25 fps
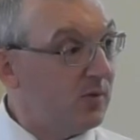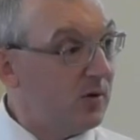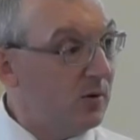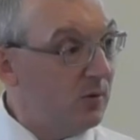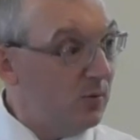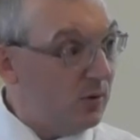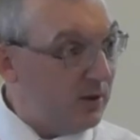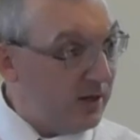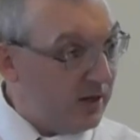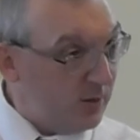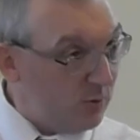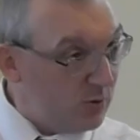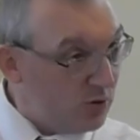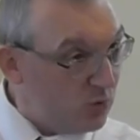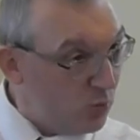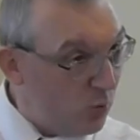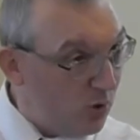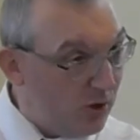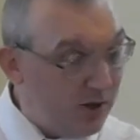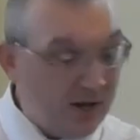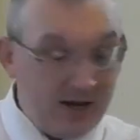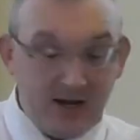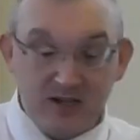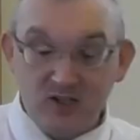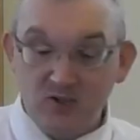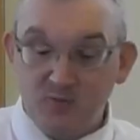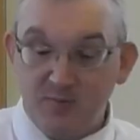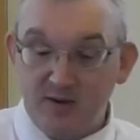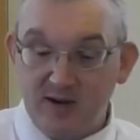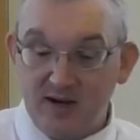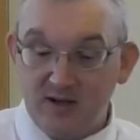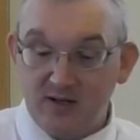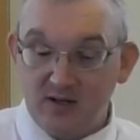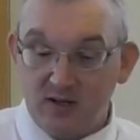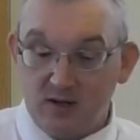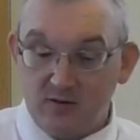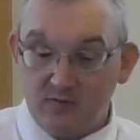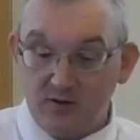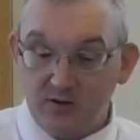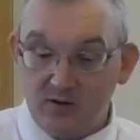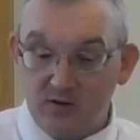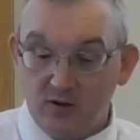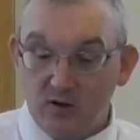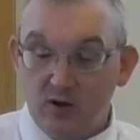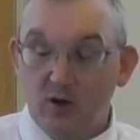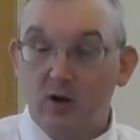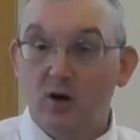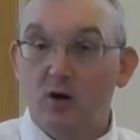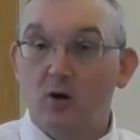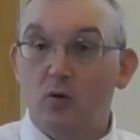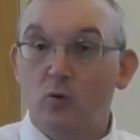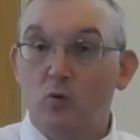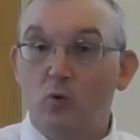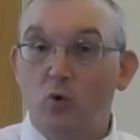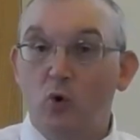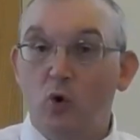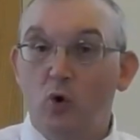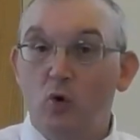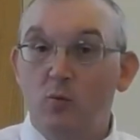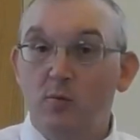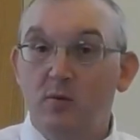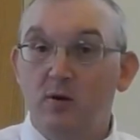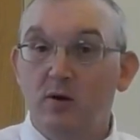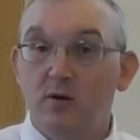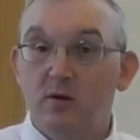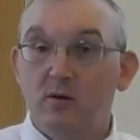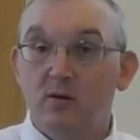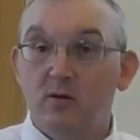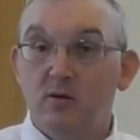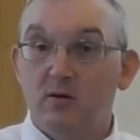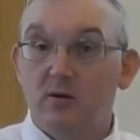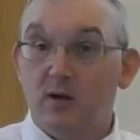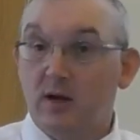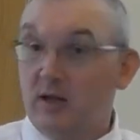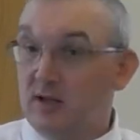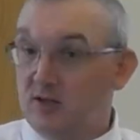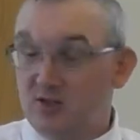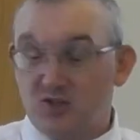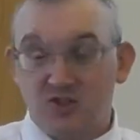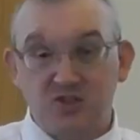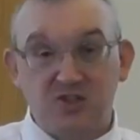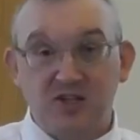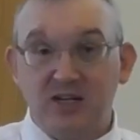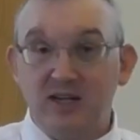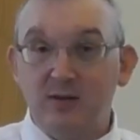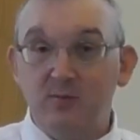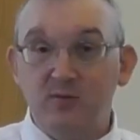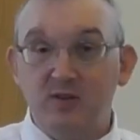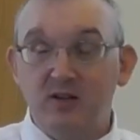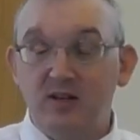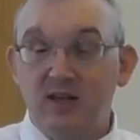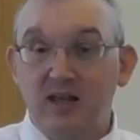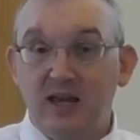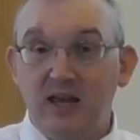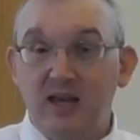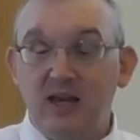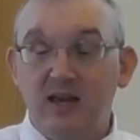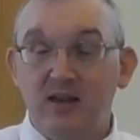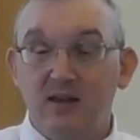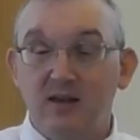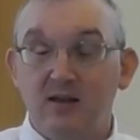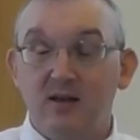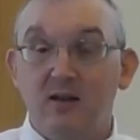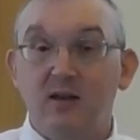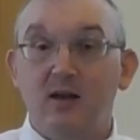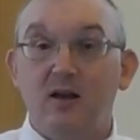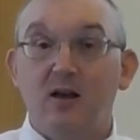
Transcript: Well, here was one aspect of it. Rome, and it's the same today,